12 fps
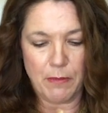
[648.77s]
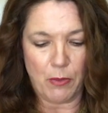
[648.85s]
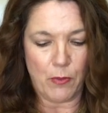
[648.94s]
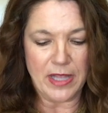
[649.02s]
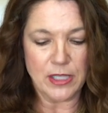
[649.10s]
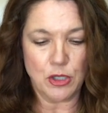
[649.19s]

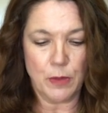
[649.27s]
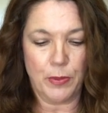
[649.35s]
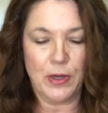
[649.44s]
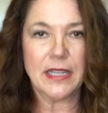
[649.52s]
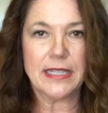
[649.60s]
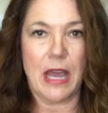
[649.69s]
But once
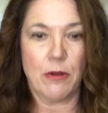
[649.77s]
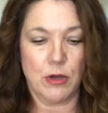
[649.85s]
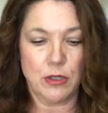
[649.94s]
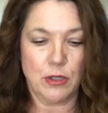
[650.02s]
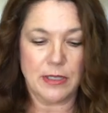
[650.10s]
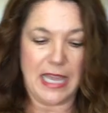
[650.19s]
you put it
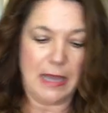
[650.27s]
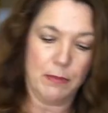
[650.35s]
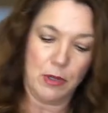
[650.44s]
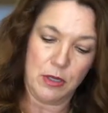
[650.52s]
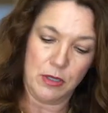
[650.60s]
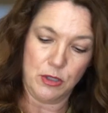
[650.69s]
down on your
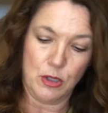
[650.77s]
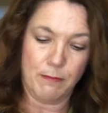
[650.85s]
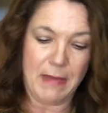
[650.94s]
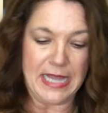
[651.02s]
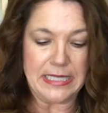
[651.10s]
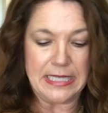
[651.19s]
table,
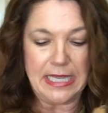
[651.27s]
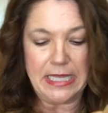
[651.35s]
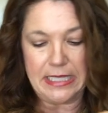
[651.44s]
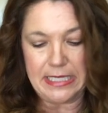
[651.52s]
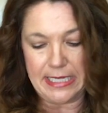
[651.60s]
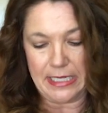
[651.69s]
you might
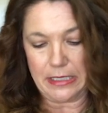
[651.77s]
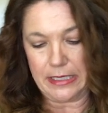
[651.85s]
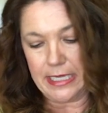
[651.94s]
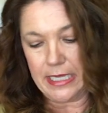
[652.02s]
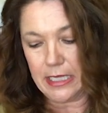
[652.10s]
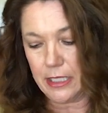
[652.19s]
see it's
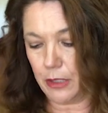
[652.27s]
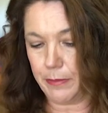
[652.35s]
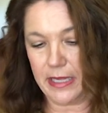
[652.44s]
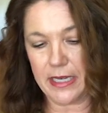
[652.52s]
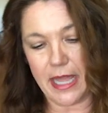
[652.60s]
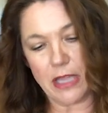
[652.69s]
tilting a
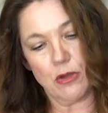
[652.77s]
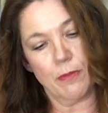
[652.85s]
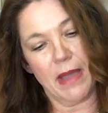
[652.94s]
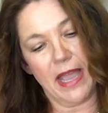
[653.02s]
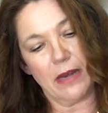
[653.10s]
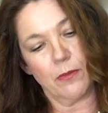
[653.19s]
little bit and
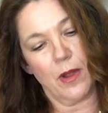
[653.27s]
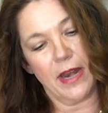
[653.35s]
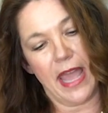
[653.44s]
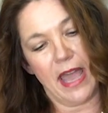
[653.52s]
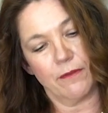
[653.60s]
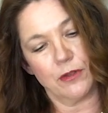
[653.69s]
you might
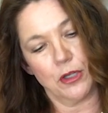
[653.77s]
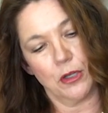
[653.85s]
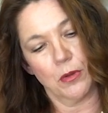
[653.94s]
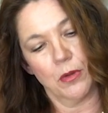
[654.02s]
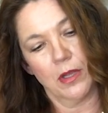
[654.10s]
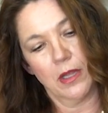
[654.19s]
want to have
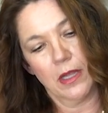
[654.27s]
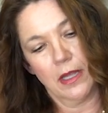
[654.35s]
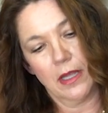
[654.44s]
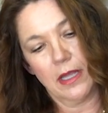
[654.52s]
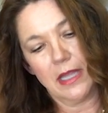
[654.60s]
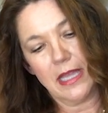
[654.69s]
to
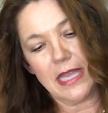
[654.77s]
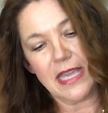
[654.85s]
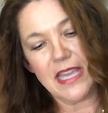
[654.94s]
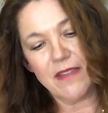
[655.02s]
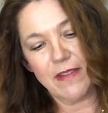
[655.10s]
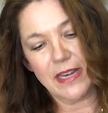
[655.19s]

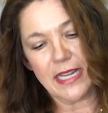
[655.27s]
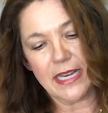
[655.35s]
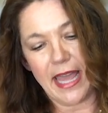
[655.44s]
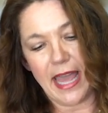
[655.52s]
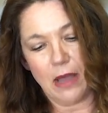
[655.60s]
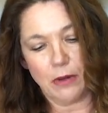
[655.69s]
even
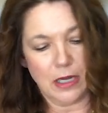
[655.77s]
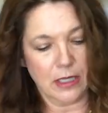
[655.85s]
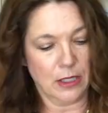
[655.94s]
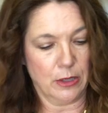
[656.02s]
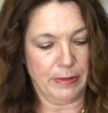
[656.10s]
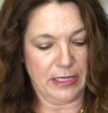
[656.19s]
it
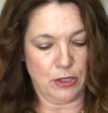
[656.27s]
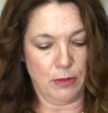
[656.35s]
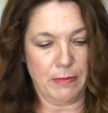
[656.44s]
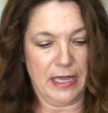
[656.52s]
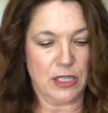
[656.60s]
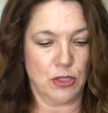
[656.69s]
out a little
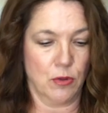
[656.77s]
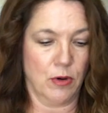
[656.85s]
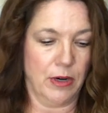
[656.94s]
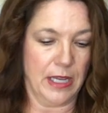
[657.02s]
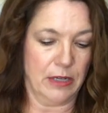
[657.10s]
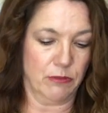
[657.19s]
bit to make
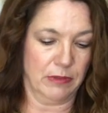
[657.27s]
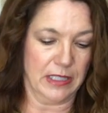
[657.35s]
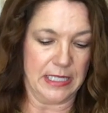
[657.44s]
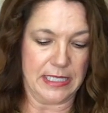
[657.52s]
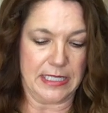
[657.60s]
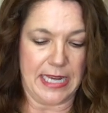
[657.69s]
sure it
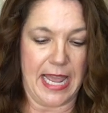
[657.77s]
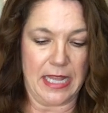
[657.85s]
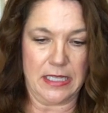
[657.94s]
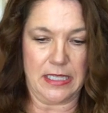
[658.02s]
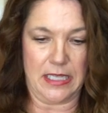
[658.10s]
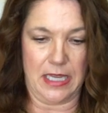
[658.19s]
really
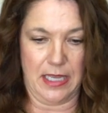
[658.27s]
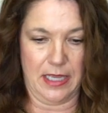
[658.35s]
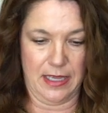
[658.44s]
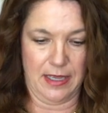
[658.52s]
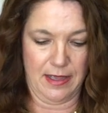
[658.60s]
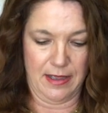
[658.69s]
stands
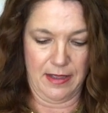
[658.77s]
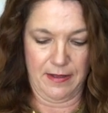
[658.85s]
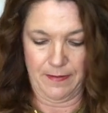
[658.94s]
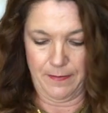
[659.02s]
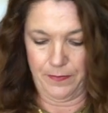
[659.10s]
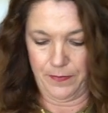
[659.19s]

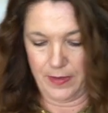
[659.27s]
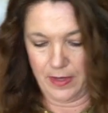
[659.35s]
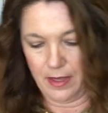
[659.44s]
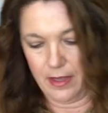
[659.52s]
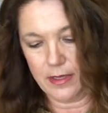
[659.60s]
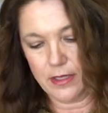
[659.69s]

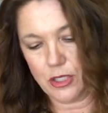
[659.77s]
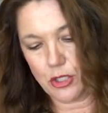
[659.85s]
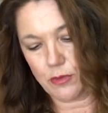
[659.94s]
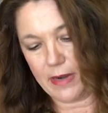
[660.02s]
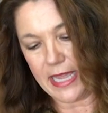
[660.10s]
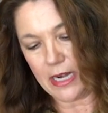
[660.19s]

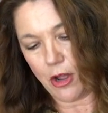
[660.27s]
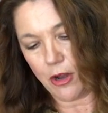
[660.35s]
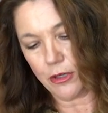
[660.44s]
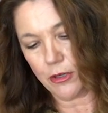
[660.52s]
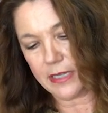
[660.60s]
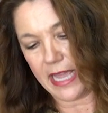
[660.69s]
straight
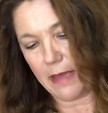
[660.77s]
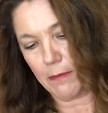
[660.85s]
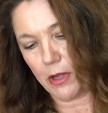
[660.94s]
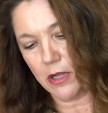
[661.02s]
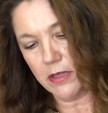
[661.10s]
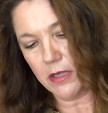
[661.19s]
on your
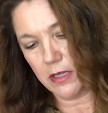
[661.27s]
table.